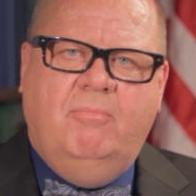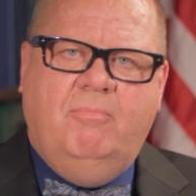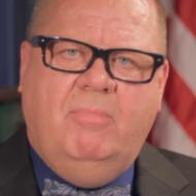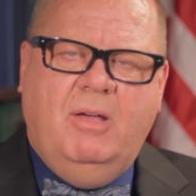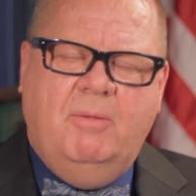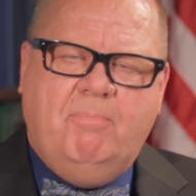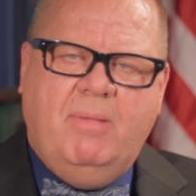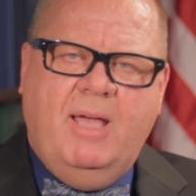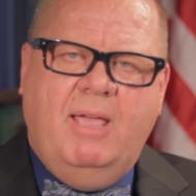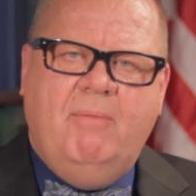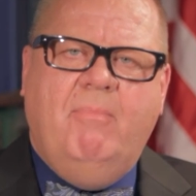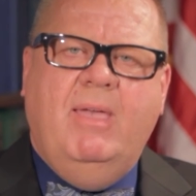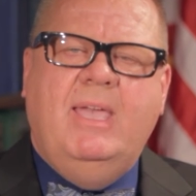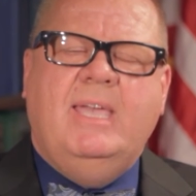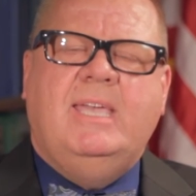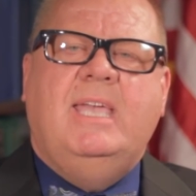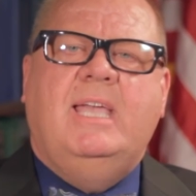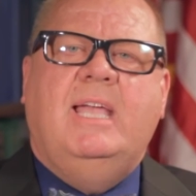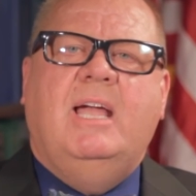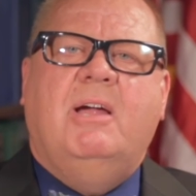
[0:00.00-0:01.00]
but by
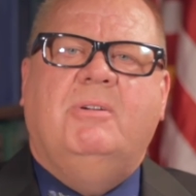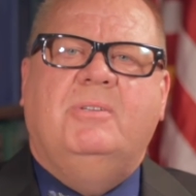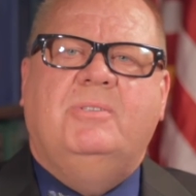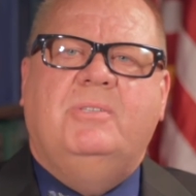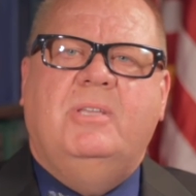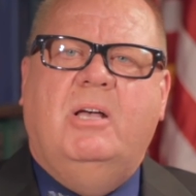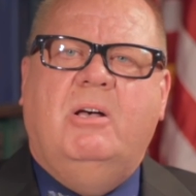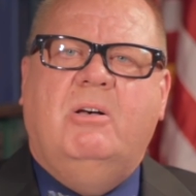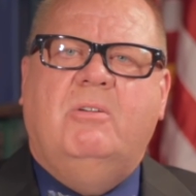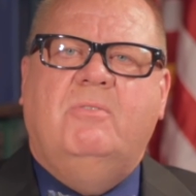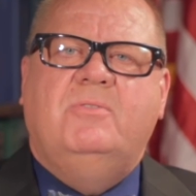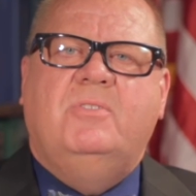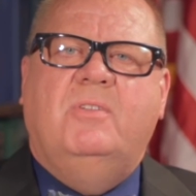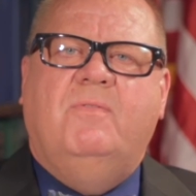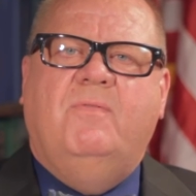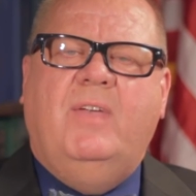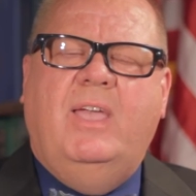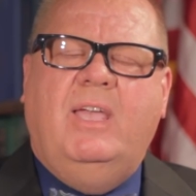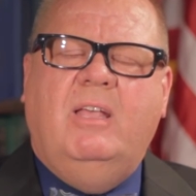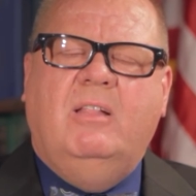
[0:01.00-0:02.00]
making ourselves
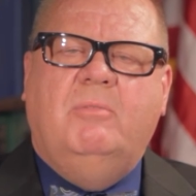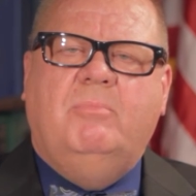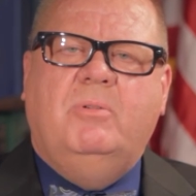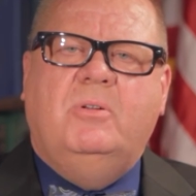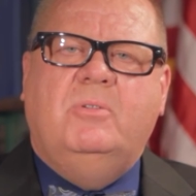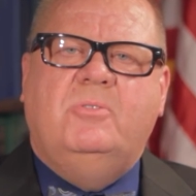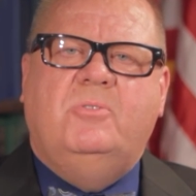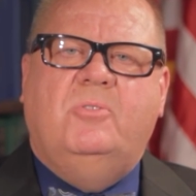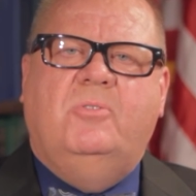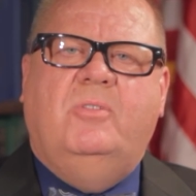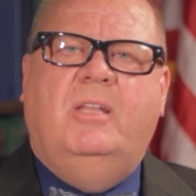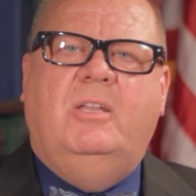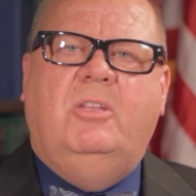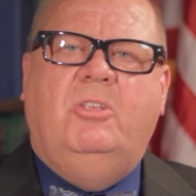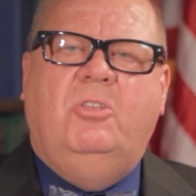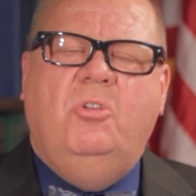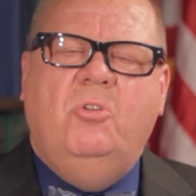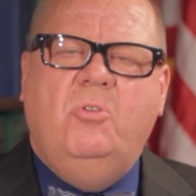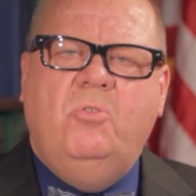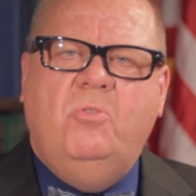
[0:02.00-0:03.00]
available so that
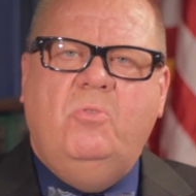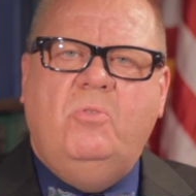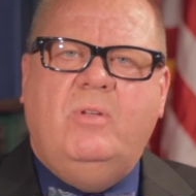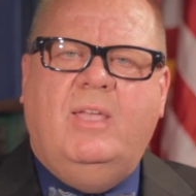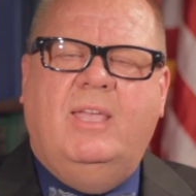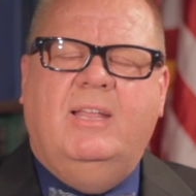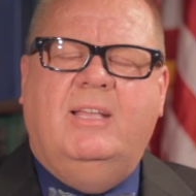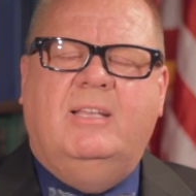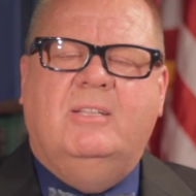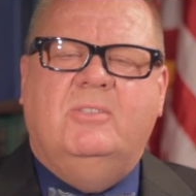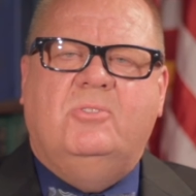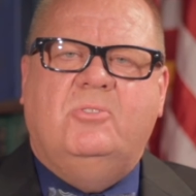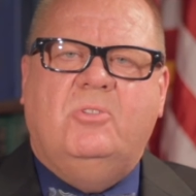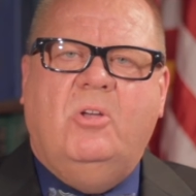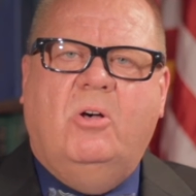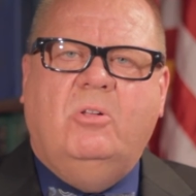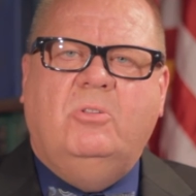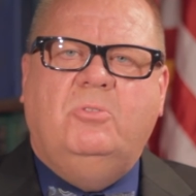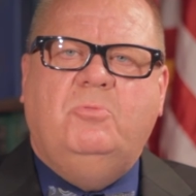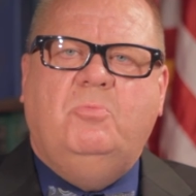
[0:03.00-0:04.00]
you can
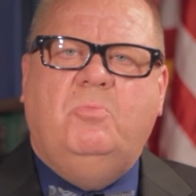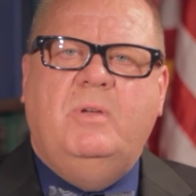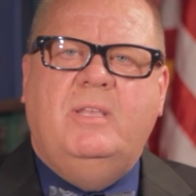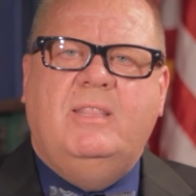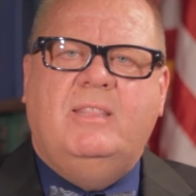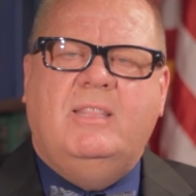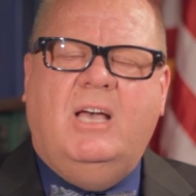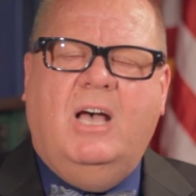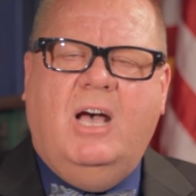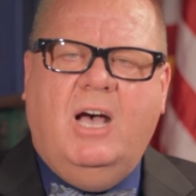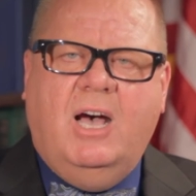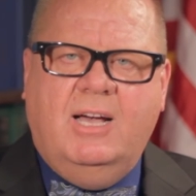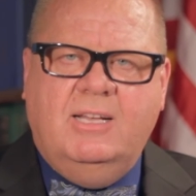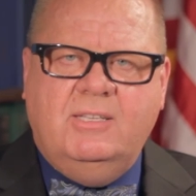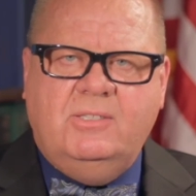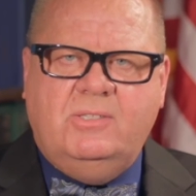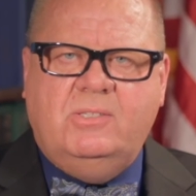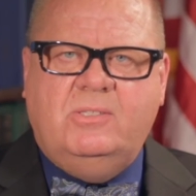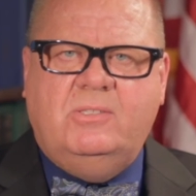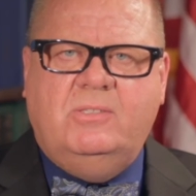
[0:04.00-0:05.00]
consult with
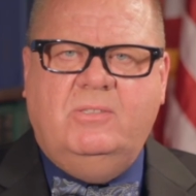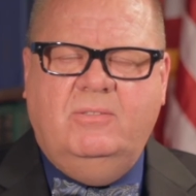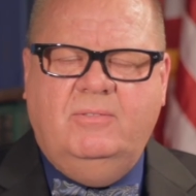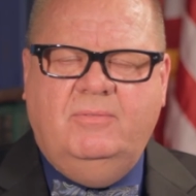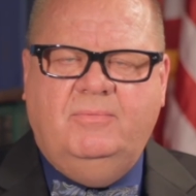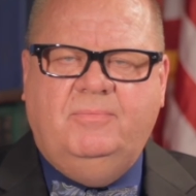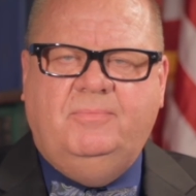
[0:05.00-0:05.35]
us